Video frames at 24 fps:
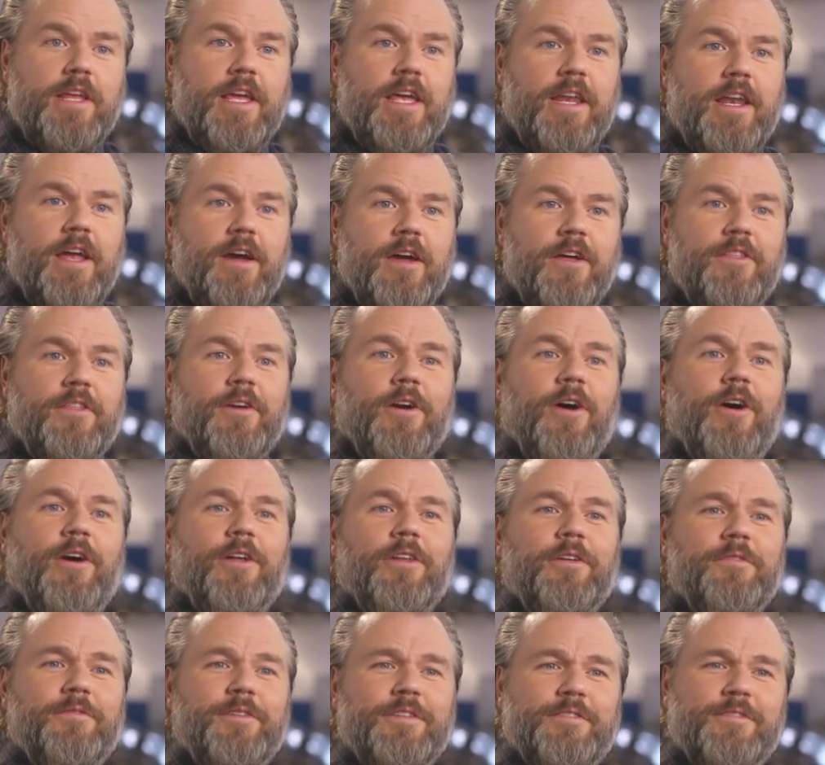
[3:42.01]
And I think
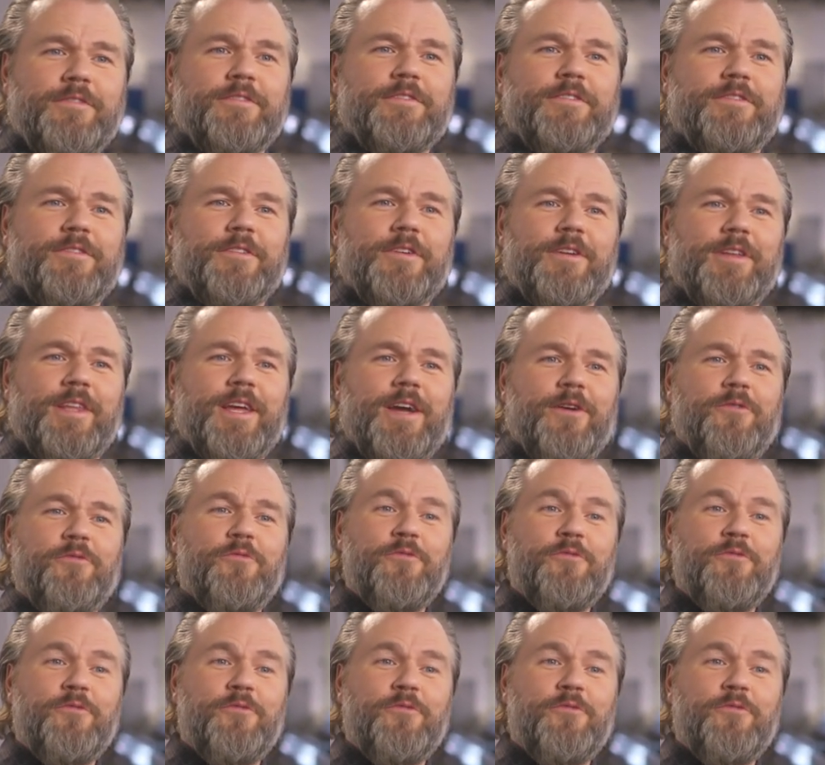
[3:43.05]
all of us are just sort of like,